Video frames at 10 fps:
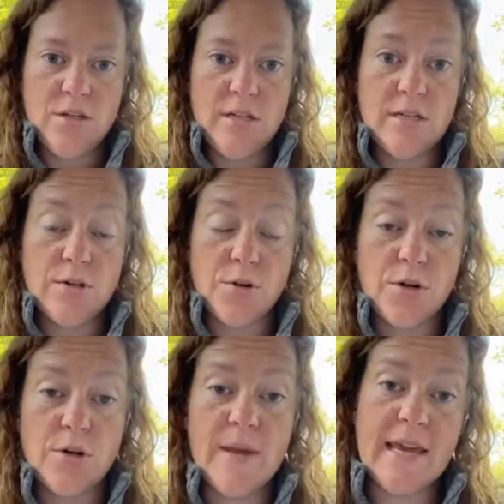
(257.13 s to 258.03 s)
in
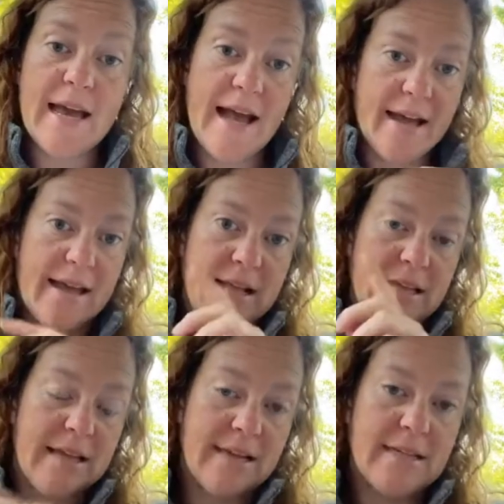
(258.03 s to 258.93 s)
order to make it hot, I
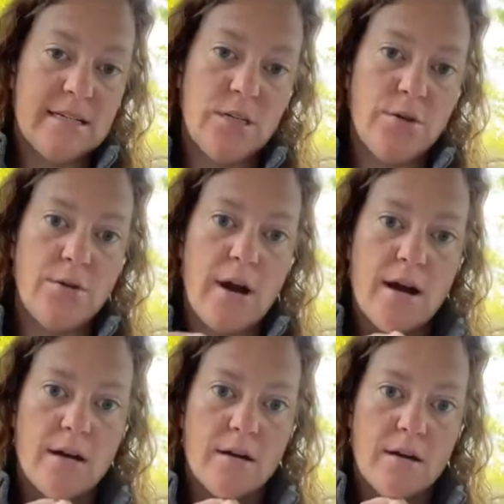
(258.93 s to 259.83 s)
connect it to
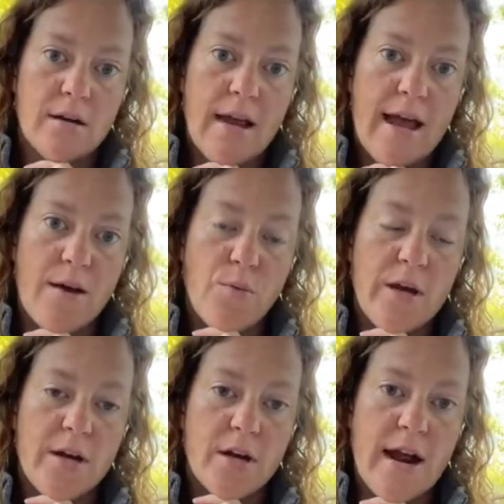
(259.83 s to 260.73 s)
our hot
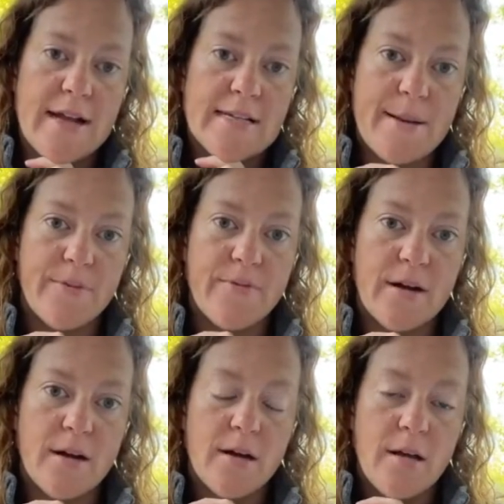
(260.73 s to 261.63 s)
wire on top of
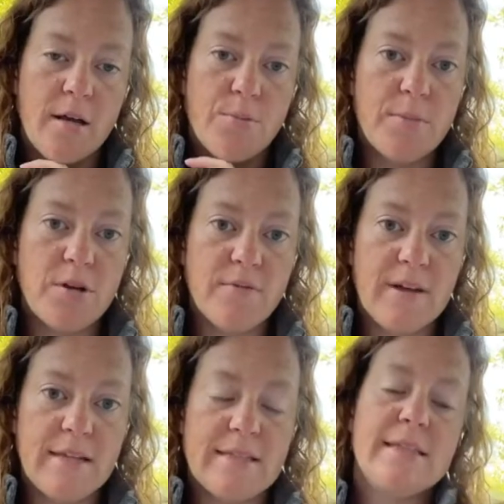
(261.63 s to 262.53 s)
our perimeter
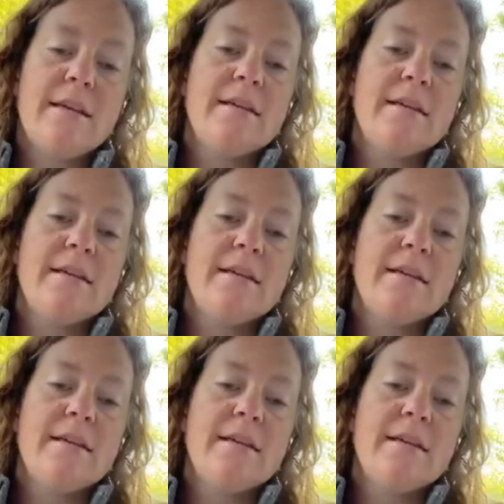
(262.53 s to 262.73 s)
fence.